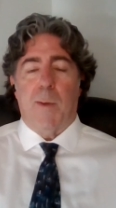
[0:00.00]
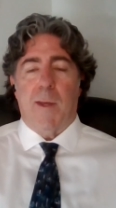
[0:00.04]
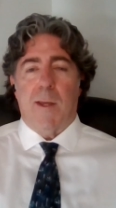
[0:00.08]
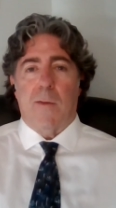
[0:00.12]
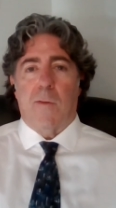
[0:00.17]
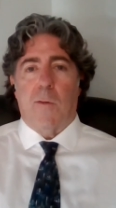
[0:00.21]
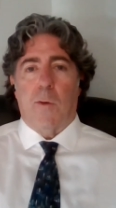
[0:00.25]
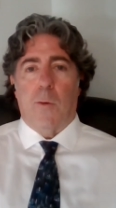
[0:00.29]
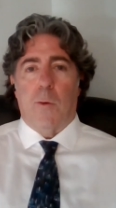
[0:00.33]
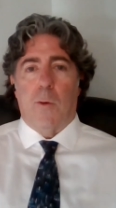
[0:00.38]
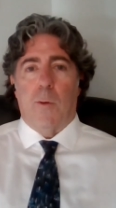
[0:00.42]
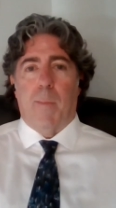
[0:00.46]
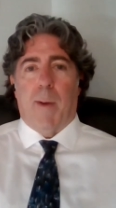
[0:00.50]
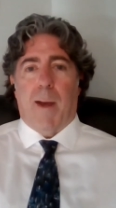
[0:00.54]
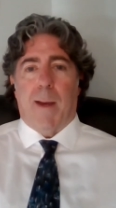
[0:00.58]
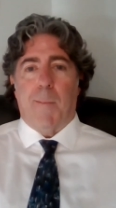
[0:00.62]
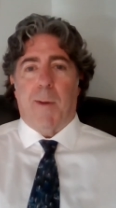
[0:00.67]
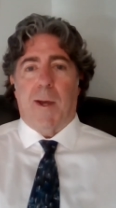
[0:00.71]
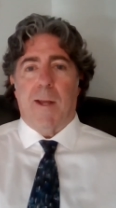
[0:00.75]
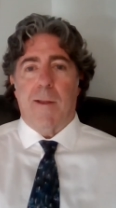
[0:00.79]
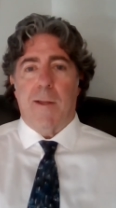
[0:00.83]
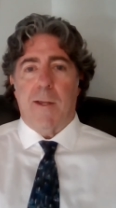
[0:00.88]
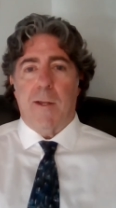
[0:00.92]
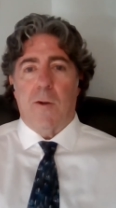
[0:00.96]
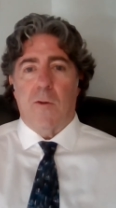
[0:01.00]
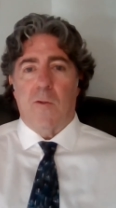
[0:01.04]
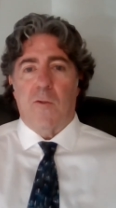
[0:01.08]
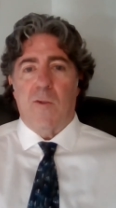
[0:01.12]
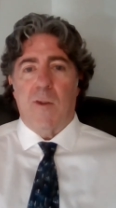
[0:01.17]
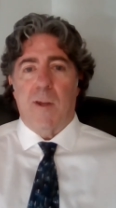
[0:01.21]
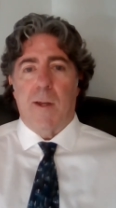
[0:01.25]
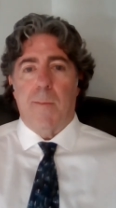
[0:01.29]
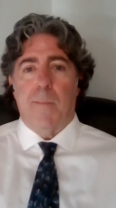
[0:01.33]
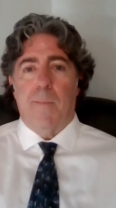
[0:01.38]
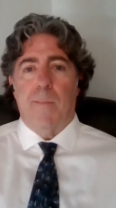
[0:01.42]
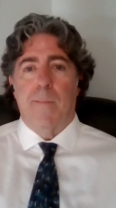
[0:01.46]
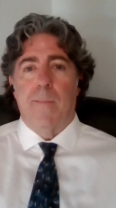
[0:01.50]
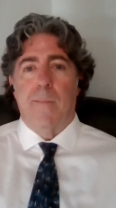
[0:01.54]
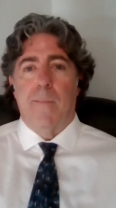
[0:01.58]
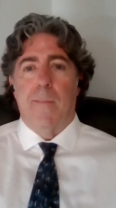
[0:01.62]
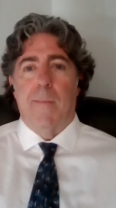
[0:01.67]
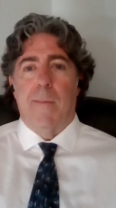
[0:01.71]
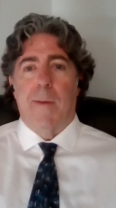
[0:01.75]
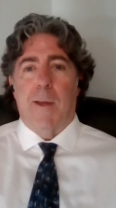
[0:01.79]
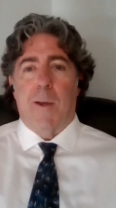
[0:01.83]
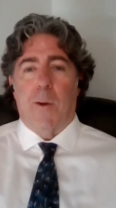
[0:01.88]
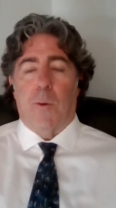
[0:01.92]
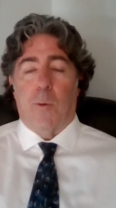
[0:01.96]
being told by my leadership,
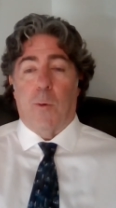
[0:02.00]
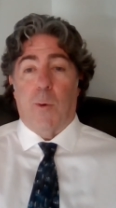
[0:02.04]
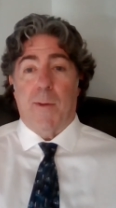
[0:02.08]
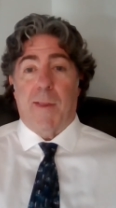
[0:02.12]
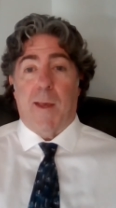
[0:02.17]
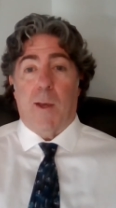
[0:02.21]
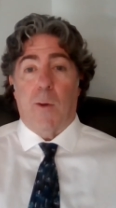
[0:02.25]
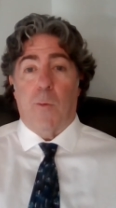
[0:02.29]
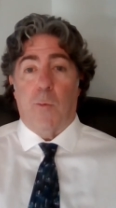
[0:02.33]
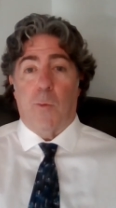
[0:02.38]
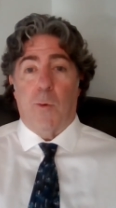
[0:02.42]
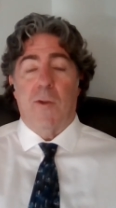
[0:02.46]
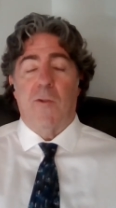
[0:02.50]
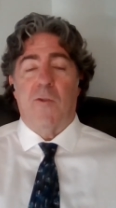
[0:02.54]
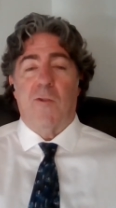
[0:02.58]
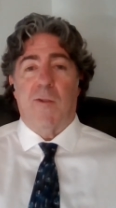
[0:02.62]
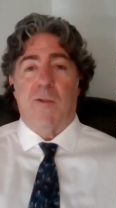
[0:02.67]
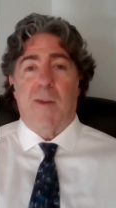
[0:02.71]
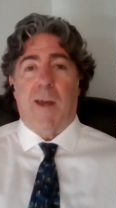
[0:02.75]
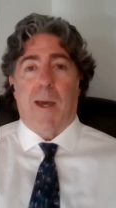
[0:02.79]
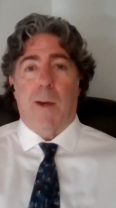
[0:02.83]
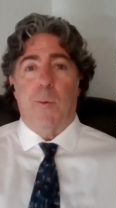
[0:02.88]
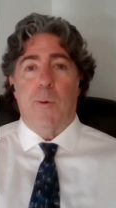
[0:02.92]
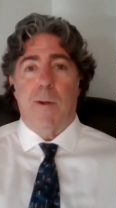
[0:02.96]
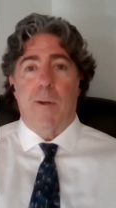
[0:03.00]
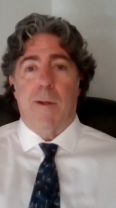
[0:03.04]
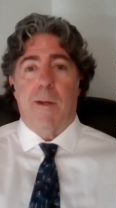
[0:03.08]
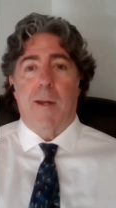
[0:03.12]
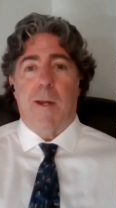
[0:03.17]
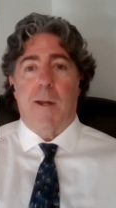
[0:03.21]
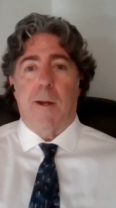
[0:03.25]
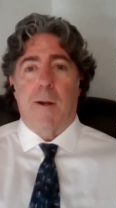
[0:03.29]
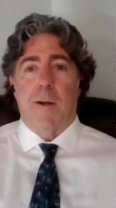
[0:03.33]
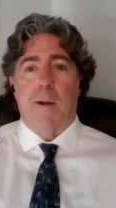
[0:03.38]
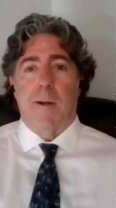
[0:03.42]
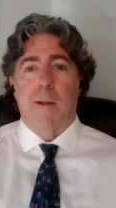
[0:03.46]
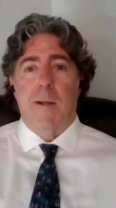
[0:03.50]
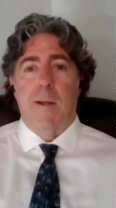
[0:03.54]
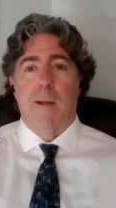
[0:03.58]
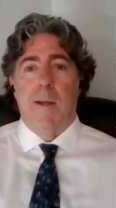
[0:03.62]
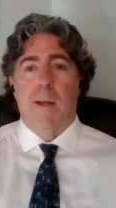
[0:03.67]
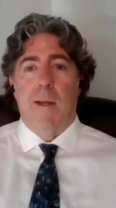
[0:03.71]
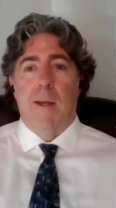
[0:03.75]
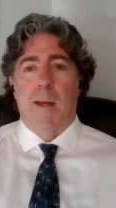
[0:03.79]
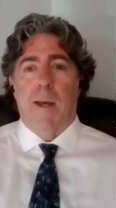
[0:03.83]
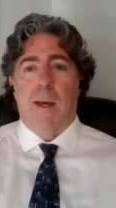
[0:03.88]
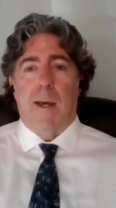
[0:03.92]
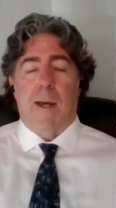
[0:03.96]
or what they wished I would hear,
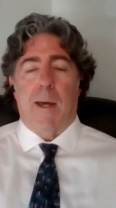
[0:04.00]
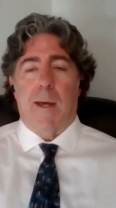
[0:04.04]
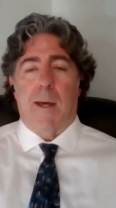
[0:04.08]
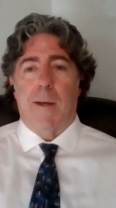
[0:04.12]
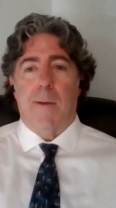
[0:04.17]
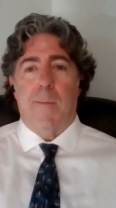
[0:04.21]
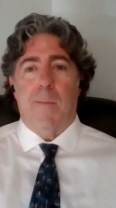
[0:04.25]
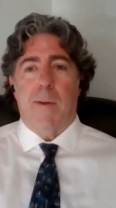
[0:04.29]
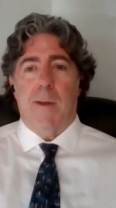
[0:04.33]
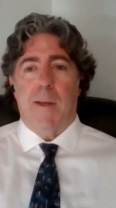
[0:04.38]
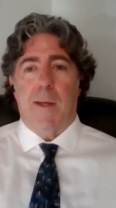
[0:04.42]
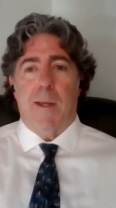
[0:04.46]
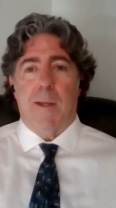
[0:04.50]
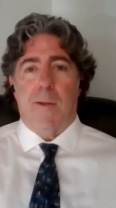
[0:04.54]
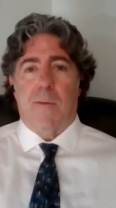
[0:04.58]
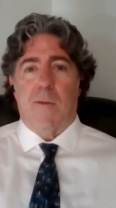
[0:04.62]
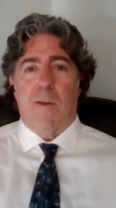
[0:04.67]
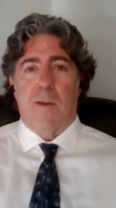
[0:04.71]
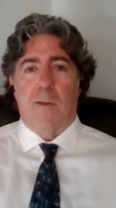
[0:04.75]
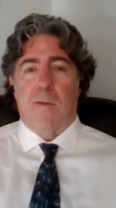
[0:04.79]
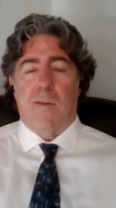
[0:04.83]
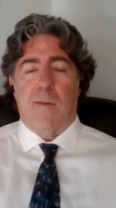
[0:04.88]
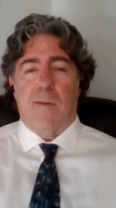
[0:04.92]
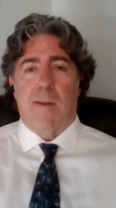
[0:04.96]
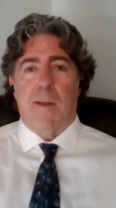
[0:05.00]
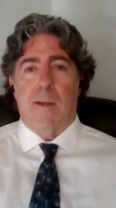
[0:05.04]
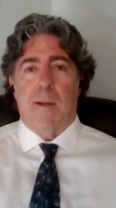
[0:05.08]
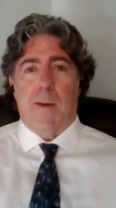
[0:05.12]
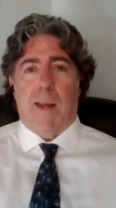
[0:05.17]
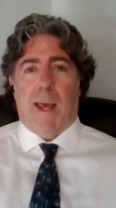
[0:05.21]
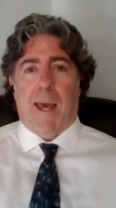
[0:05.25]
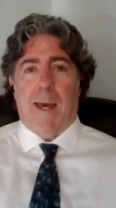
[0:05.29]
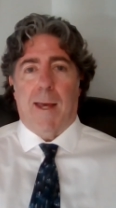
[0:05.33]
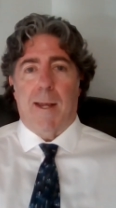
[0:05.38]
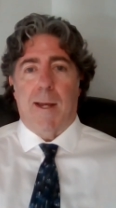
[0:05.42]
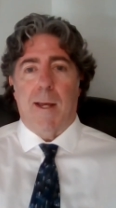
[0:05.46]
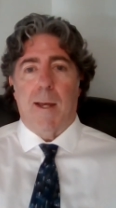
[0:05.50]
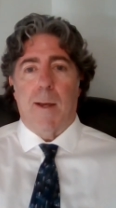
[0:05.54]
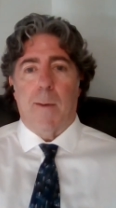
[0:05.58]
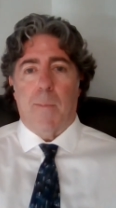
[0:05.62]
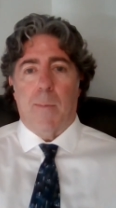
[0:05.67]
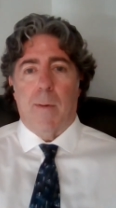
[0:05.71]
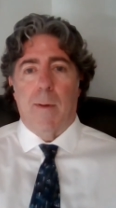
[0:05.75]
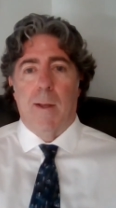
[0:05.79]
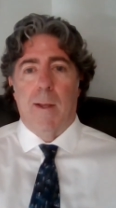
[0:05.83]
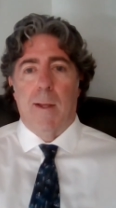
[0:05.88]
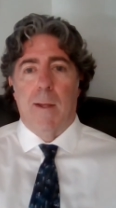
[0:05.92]
it just didn't add up.